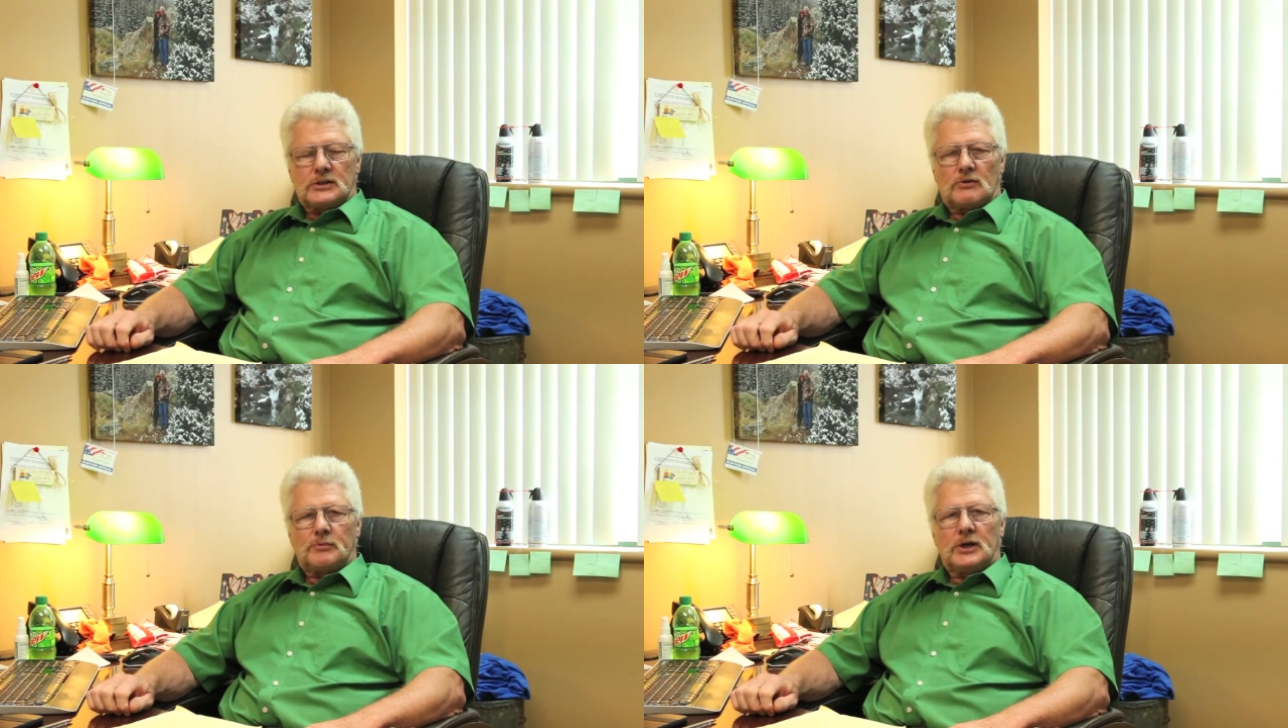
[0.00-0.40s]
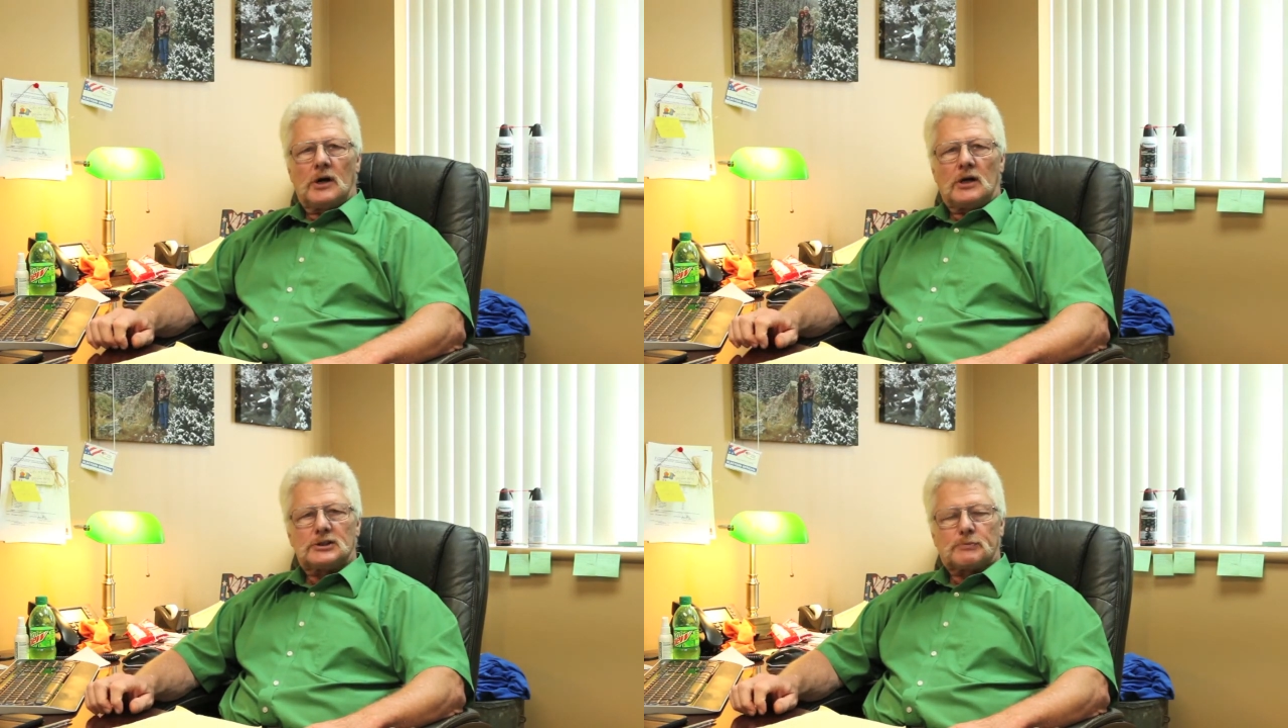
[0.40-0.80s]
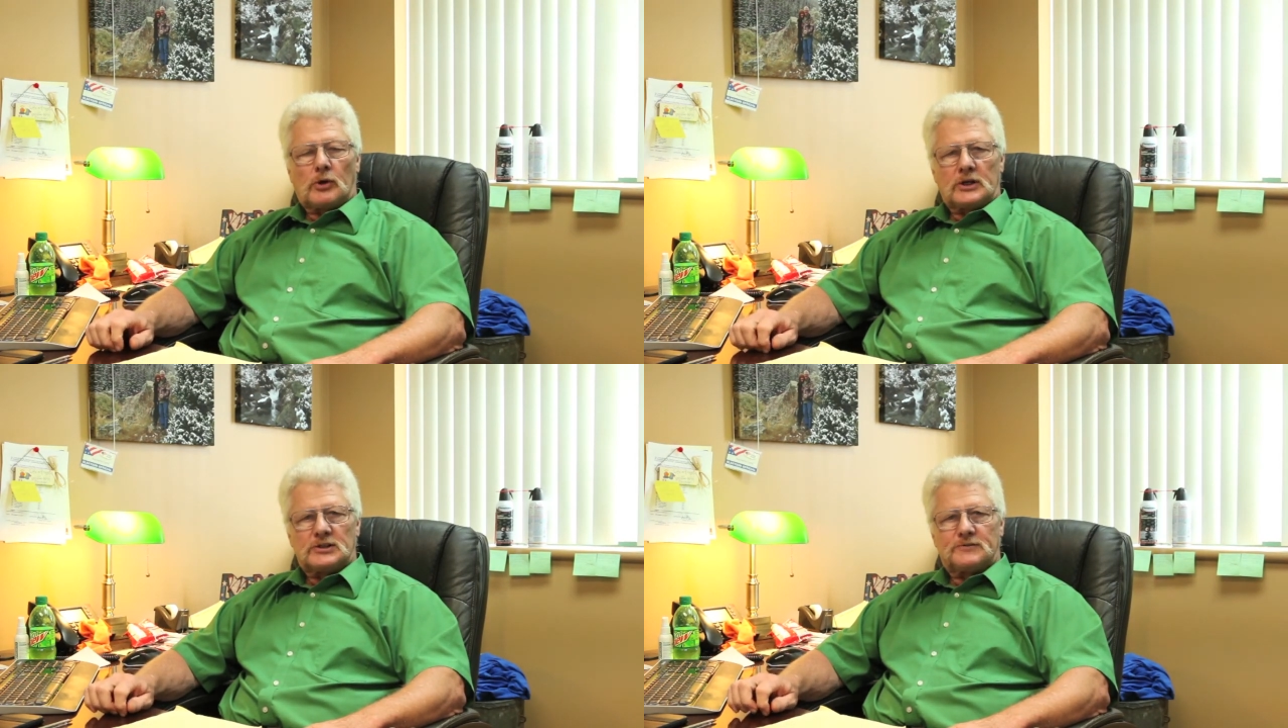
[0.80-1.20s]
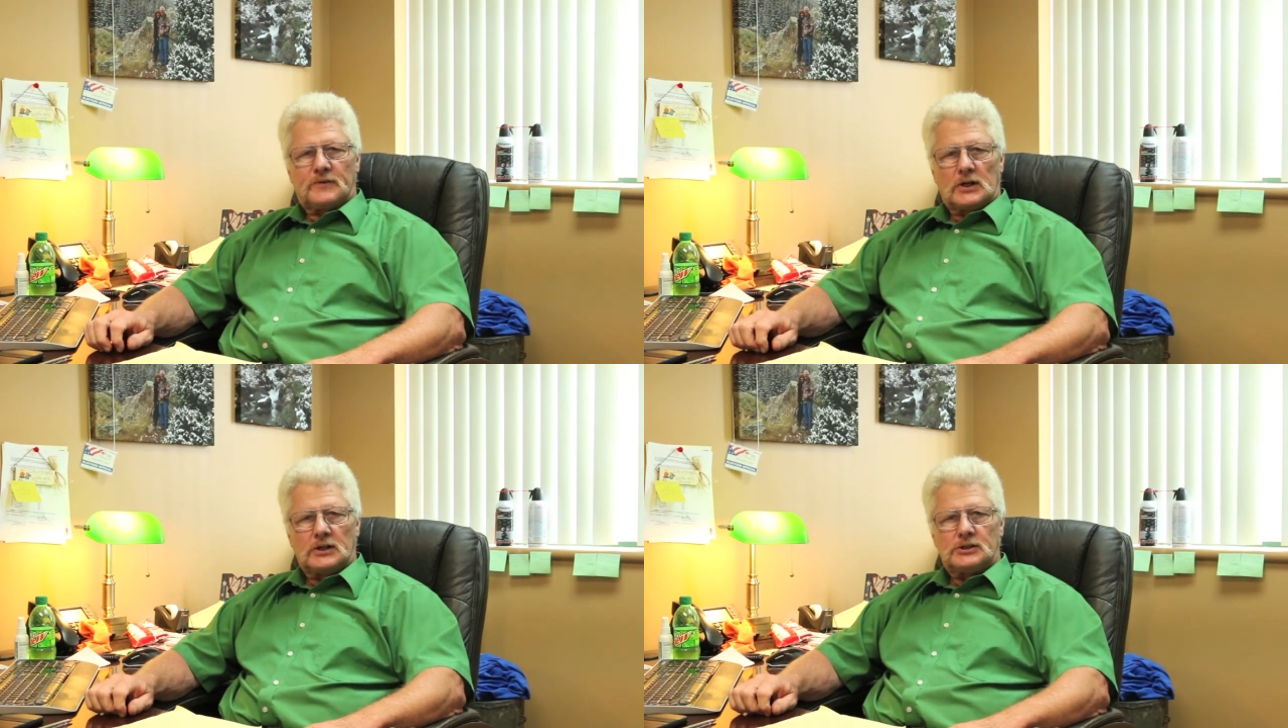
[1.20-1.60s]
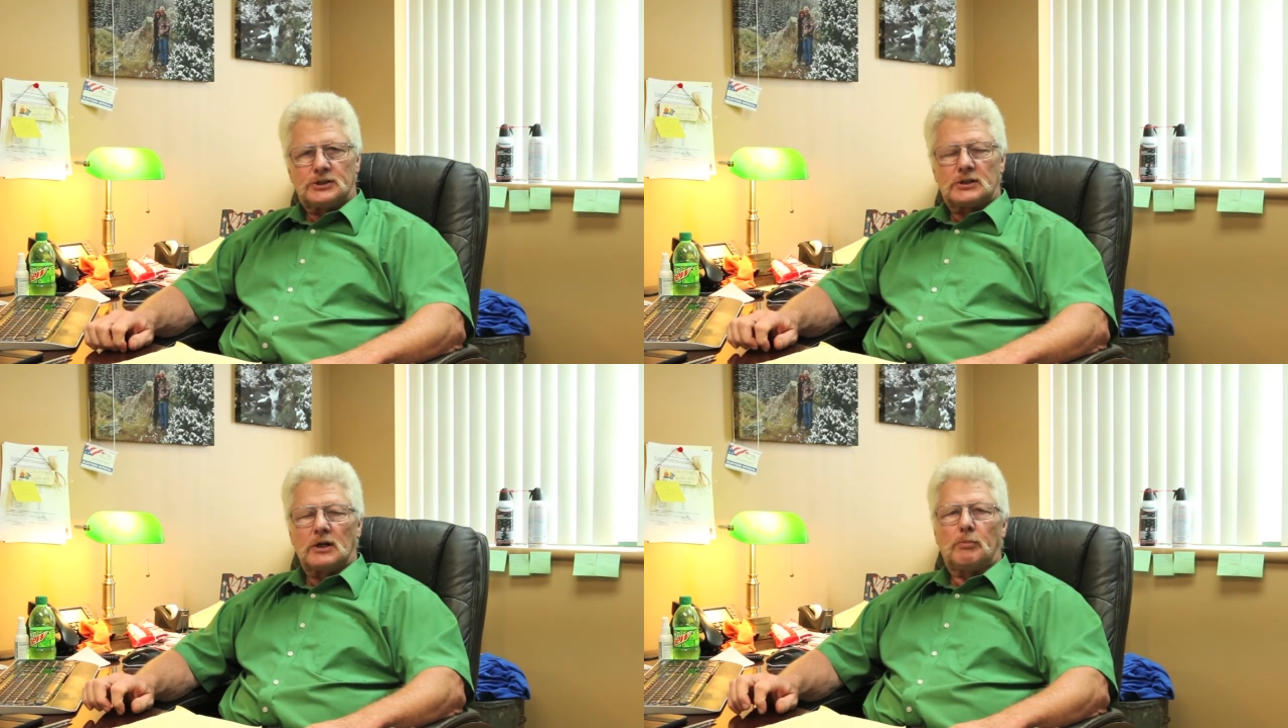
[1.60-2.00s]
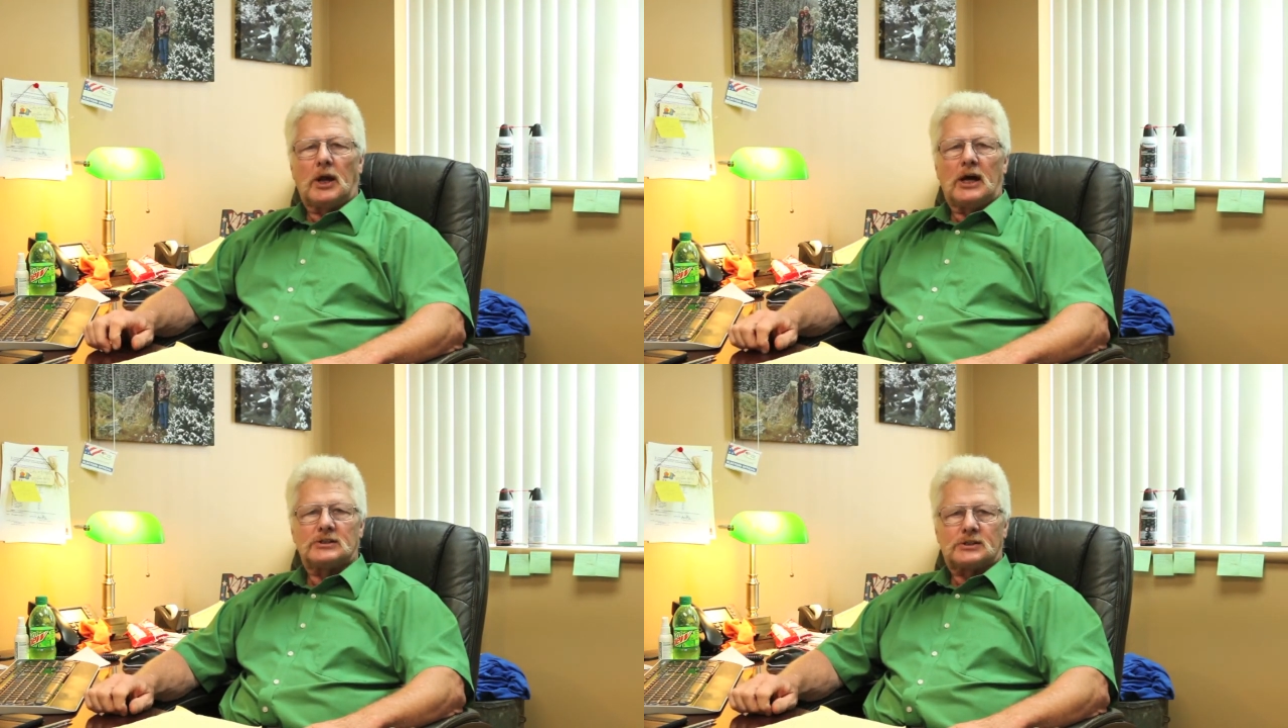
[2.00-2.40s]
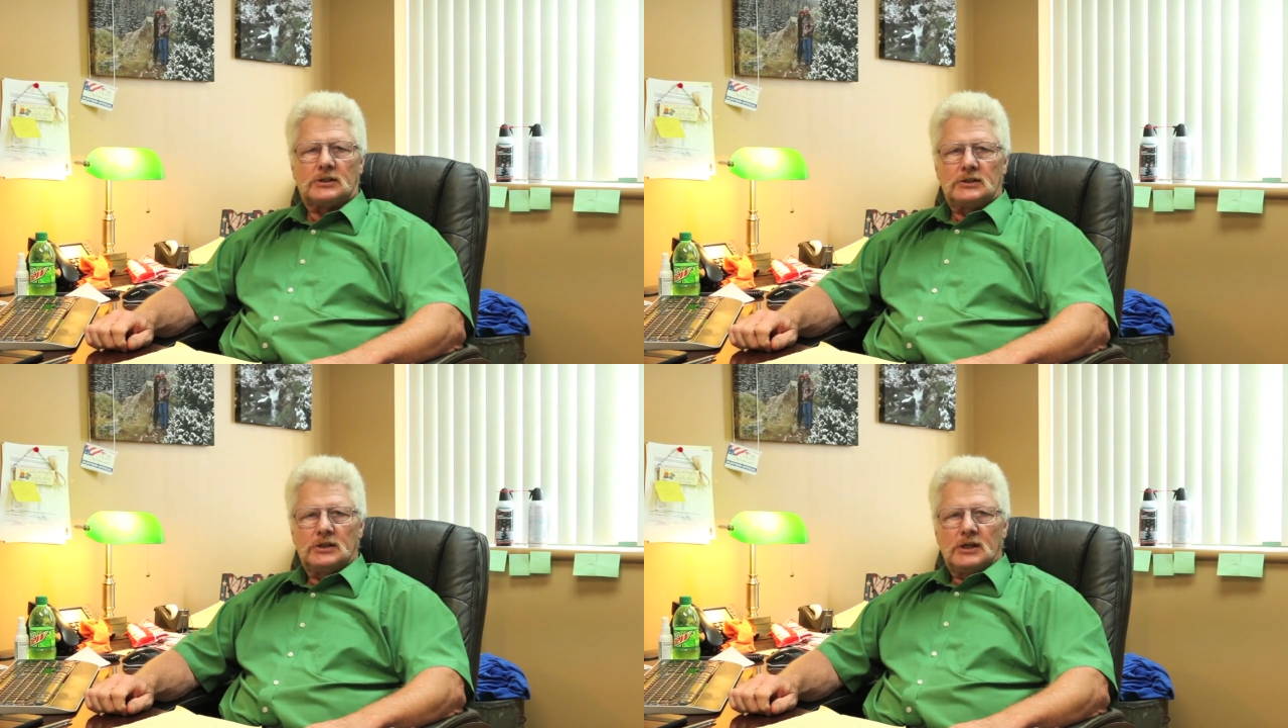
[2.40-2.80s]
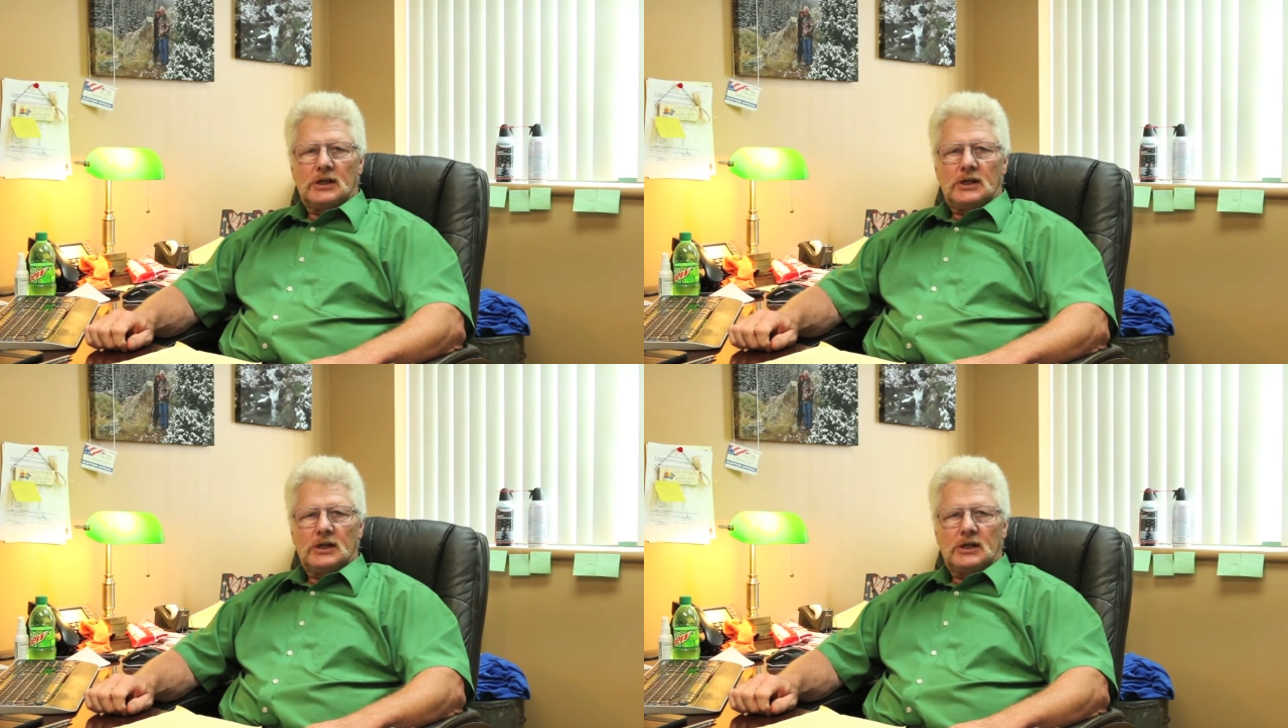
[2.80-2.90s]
That would be in Hot Springs Village at La Plaza.